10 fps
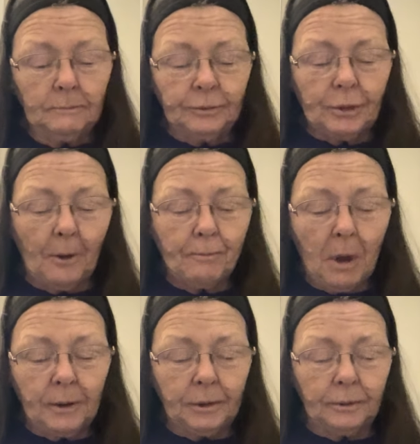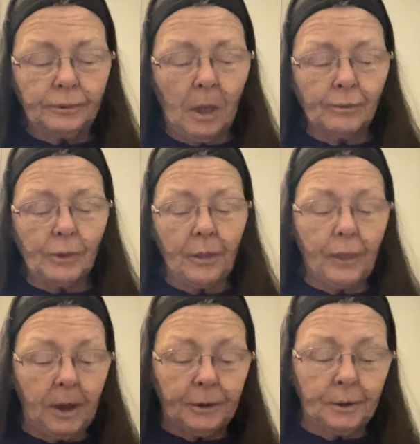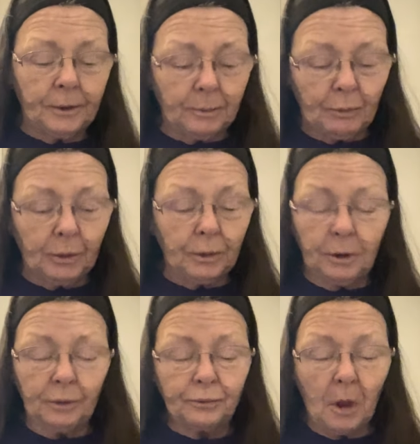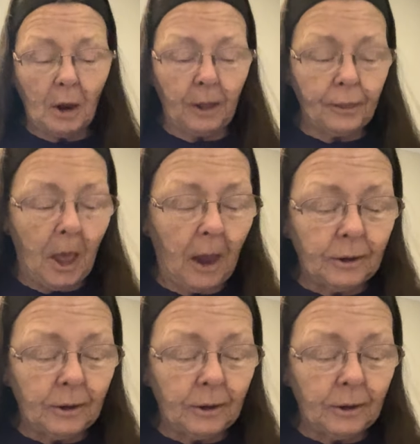Self-binding sounds like they did it, but it's not like that.